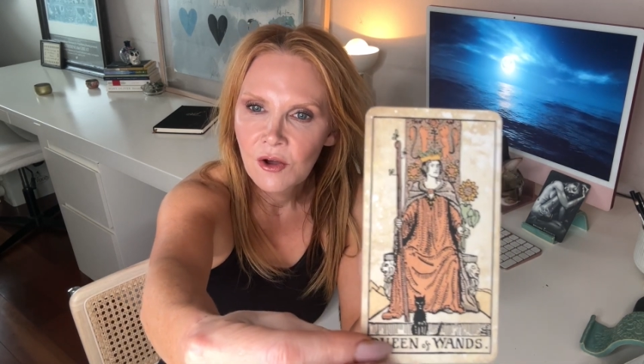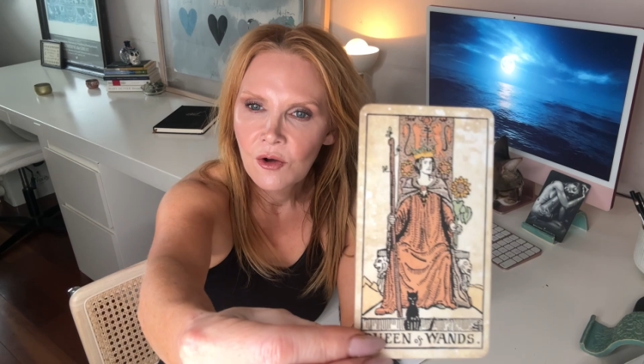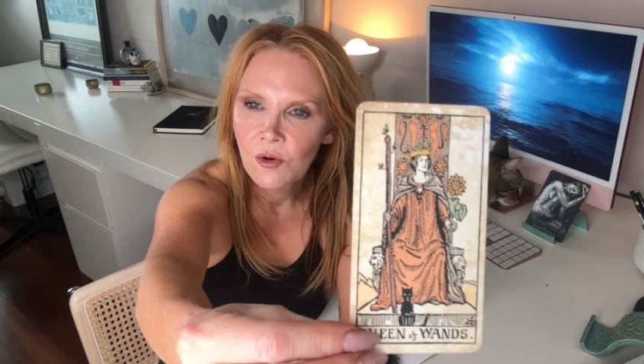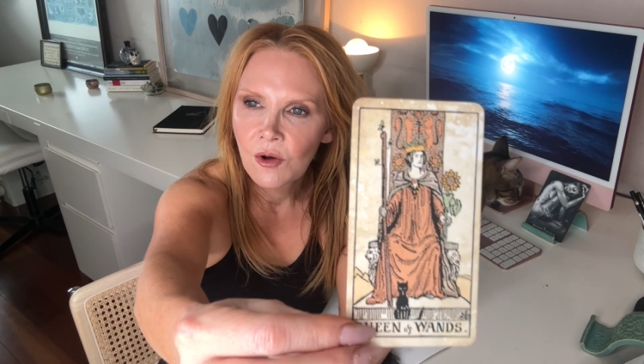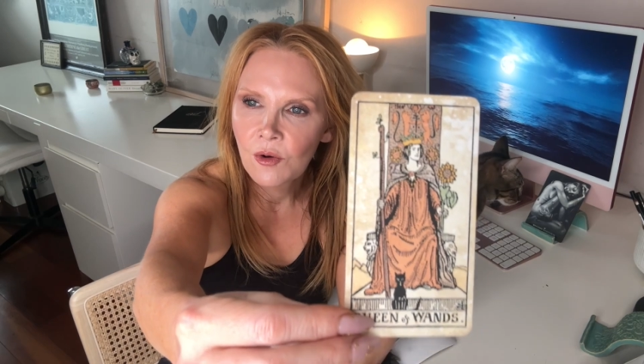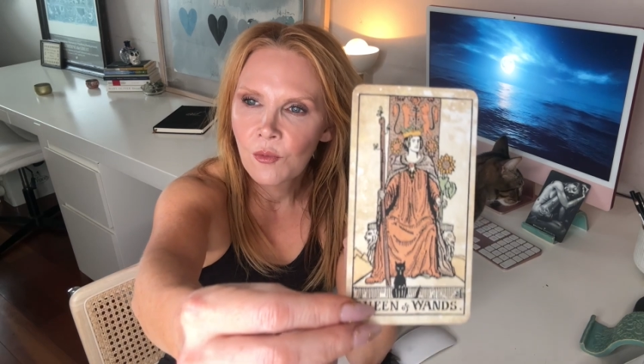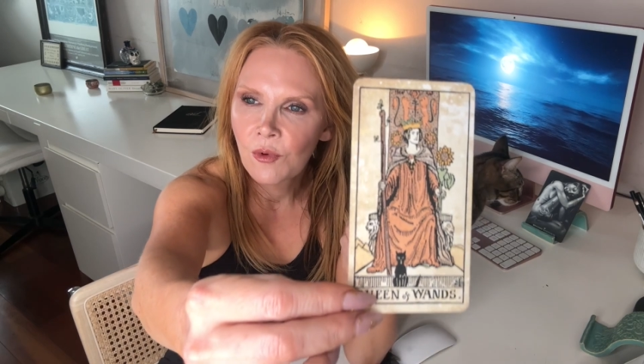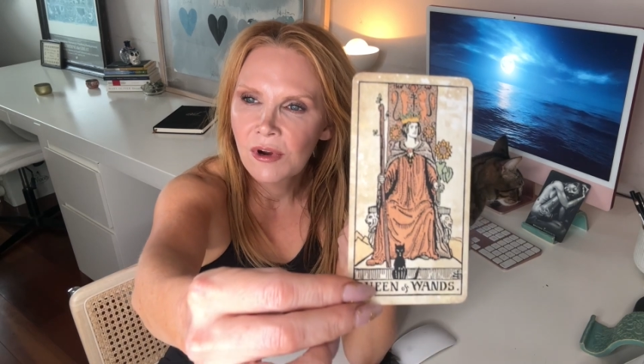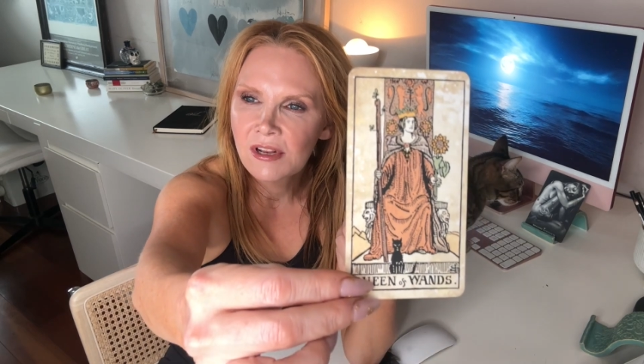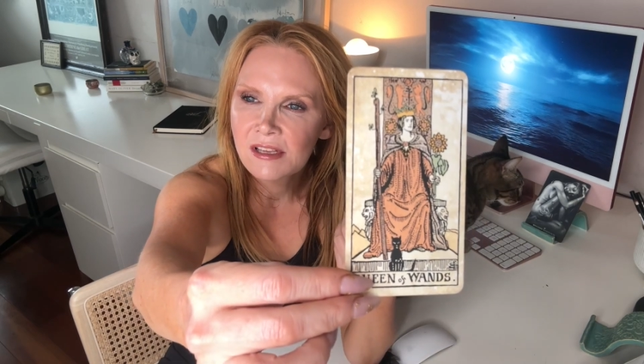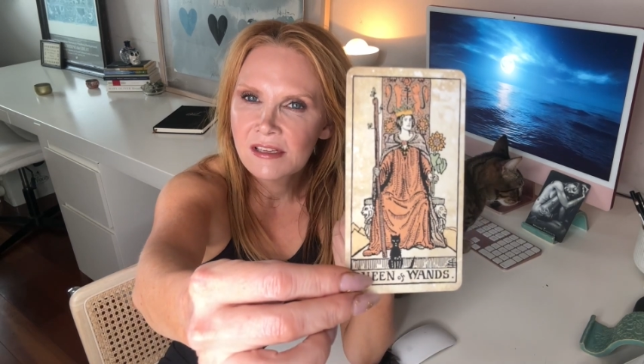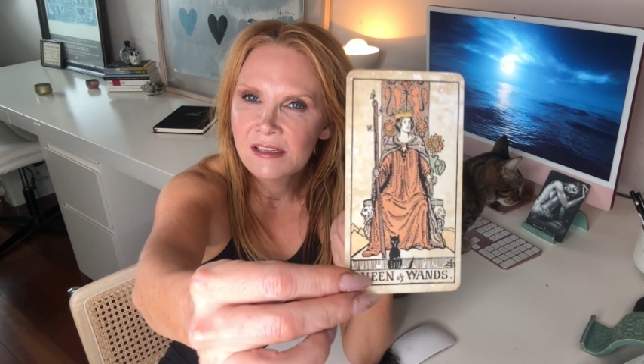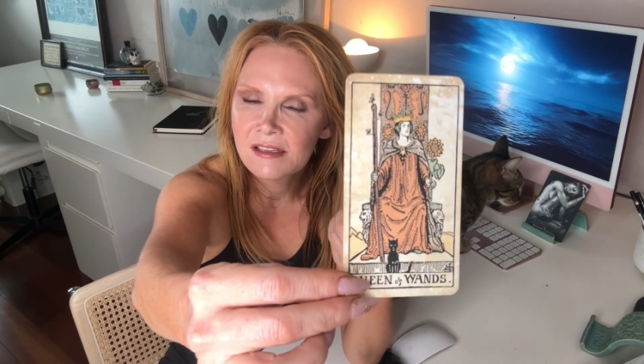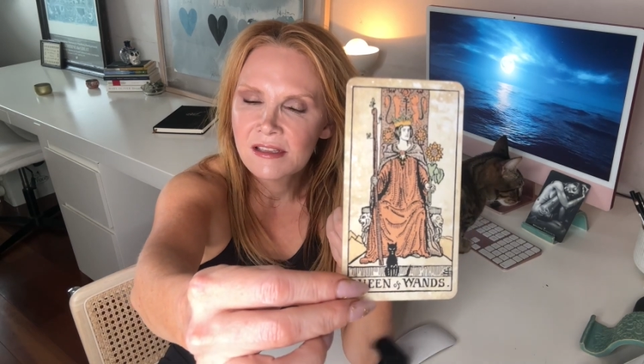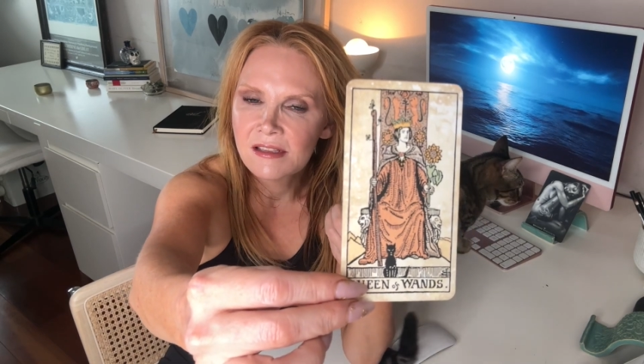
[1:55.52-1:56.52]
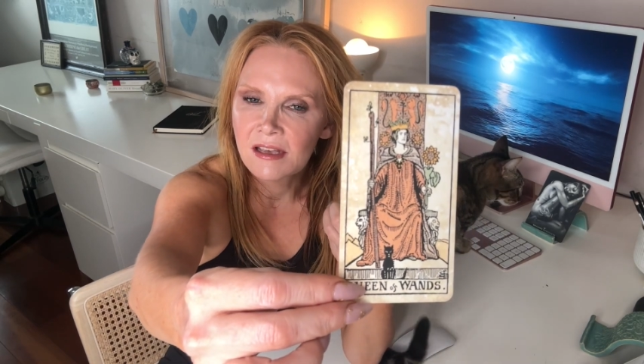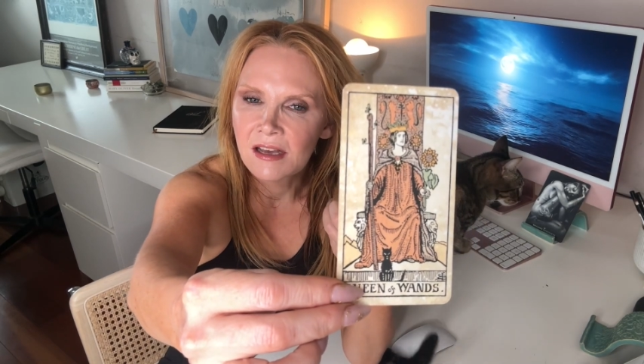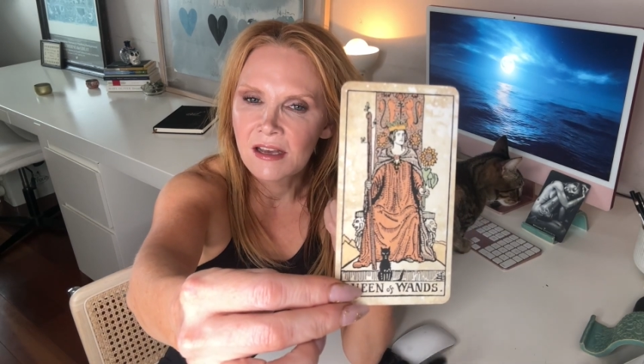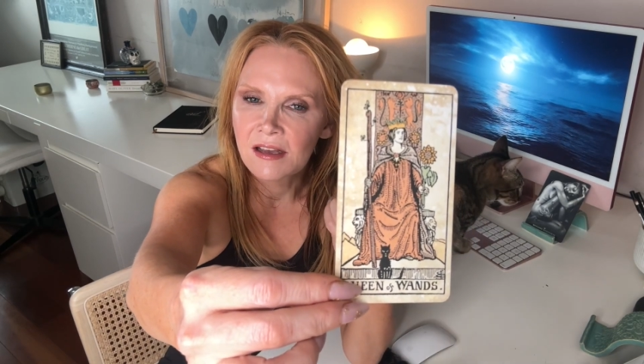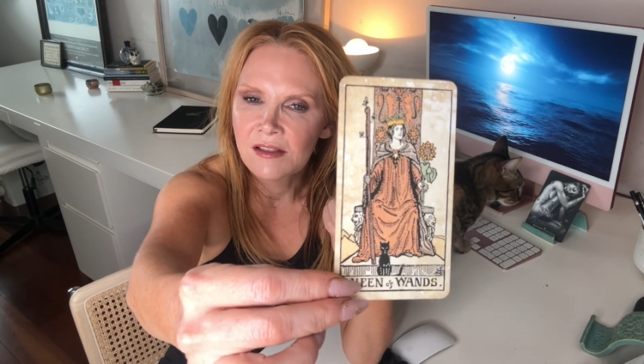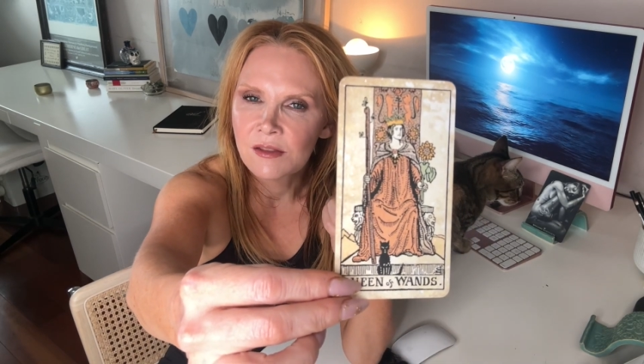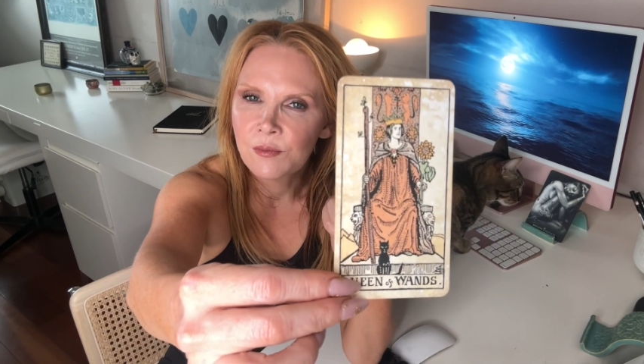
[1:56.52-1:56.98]
What is
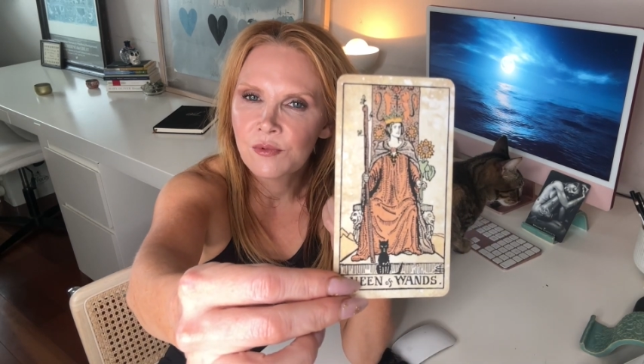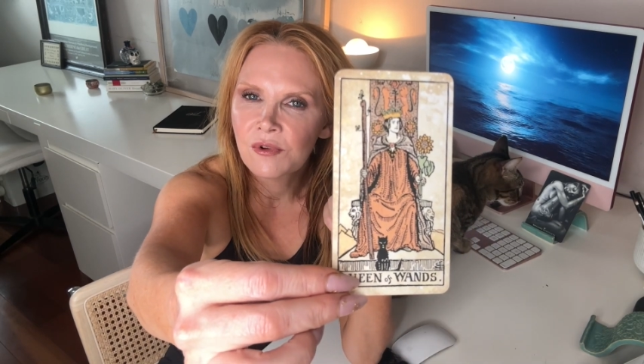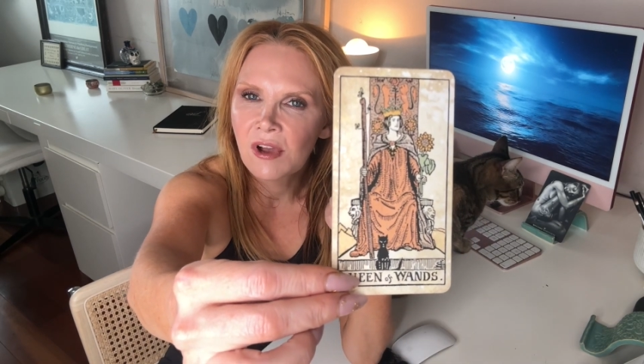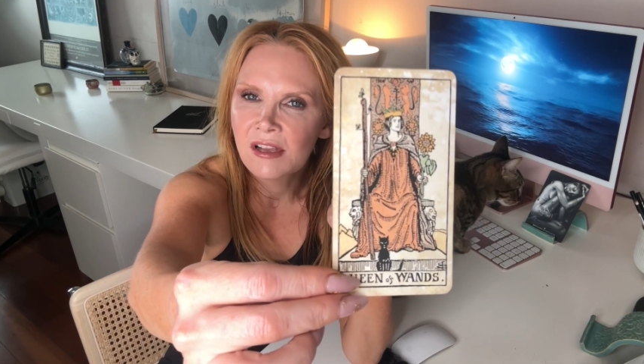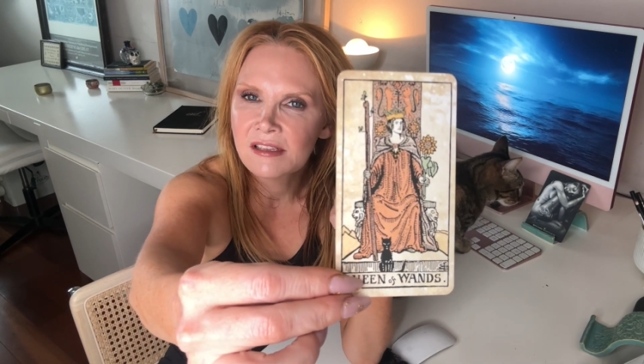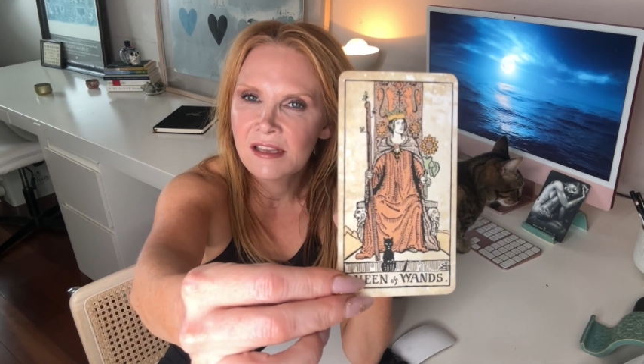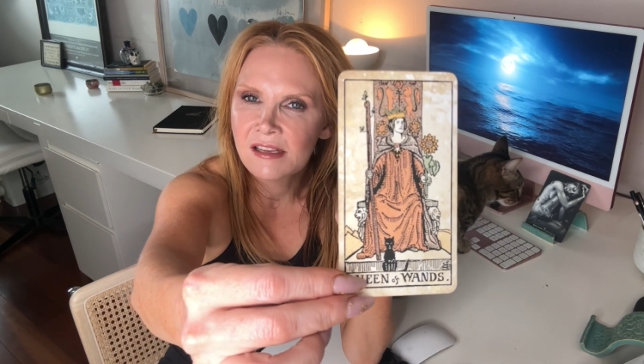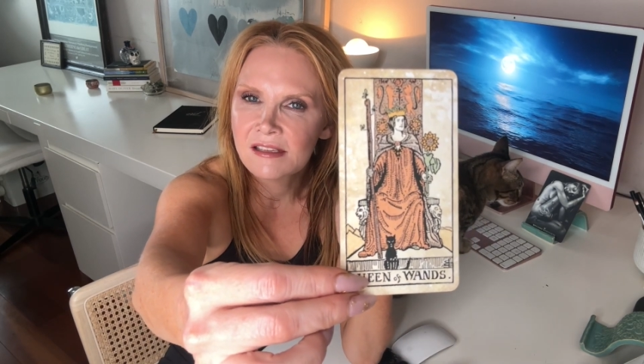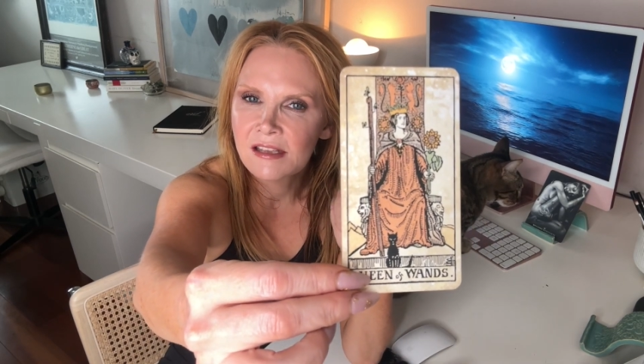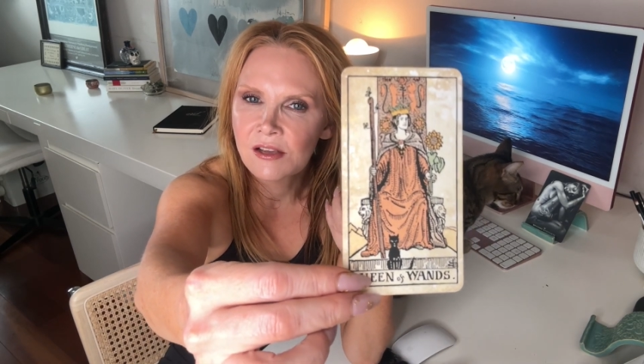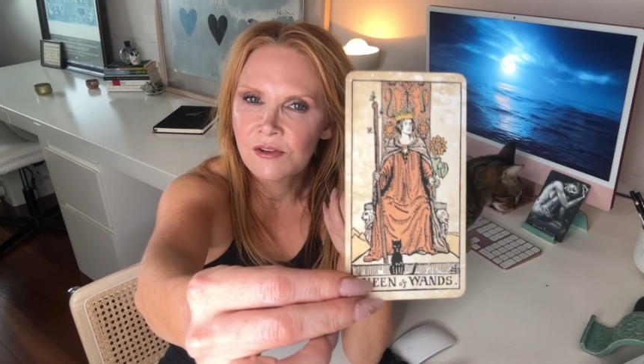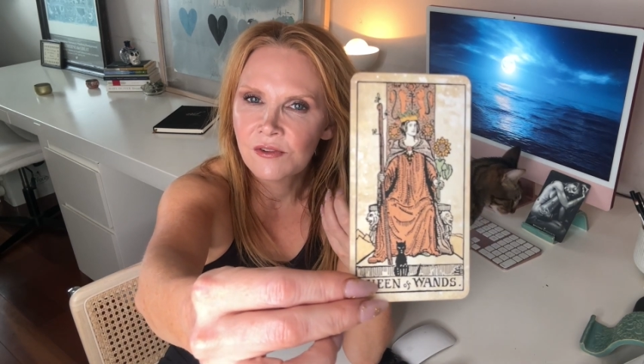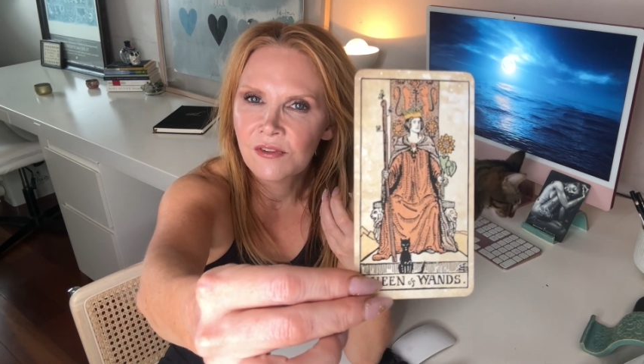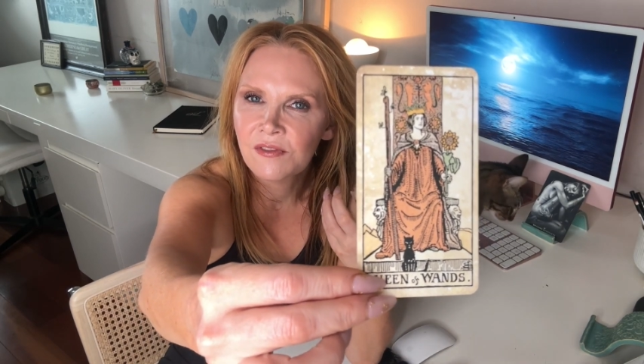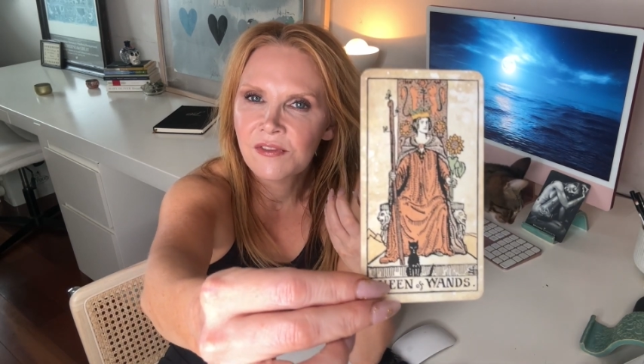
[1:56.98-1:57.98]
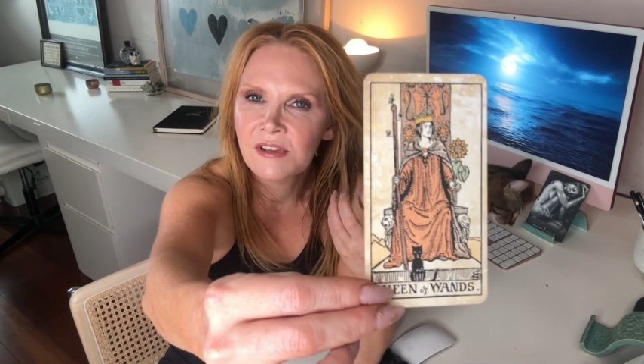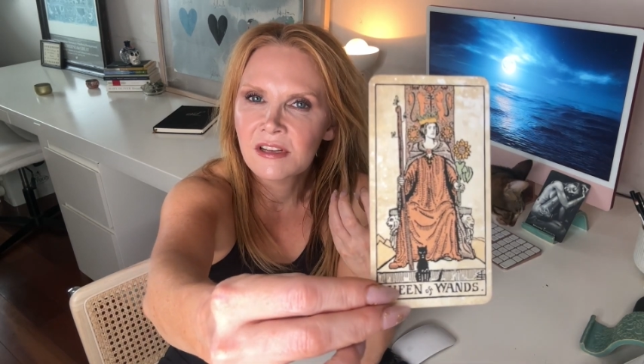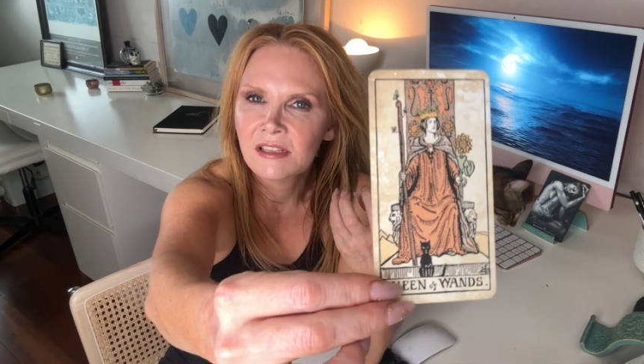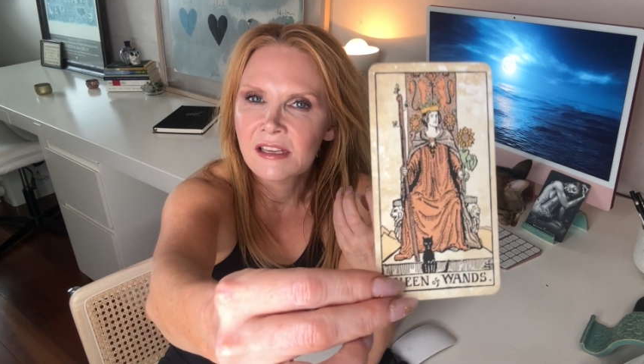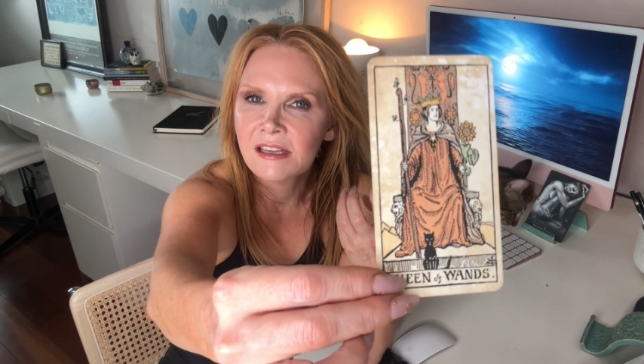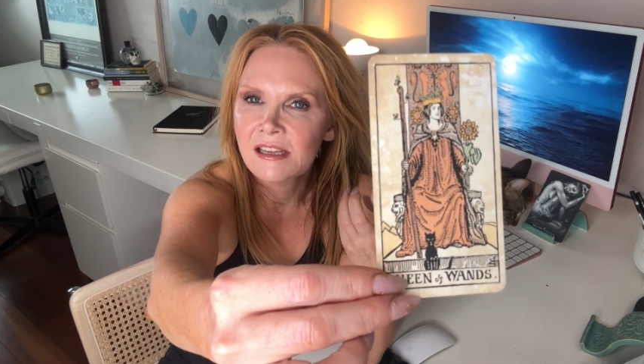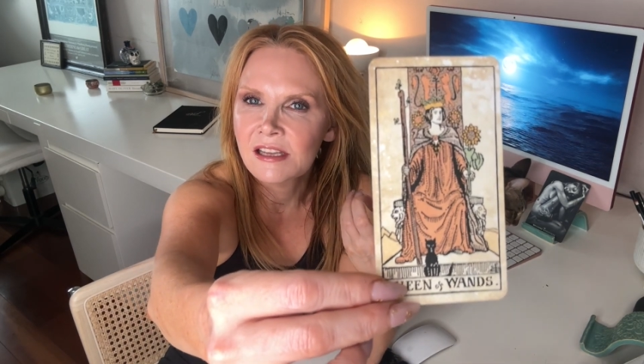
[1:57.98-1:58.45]
the process that you're
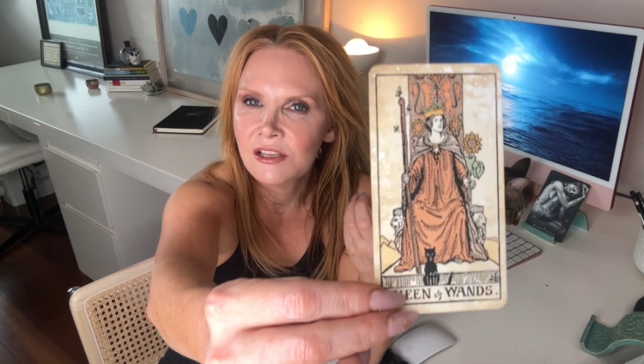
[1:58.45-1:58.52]
feeling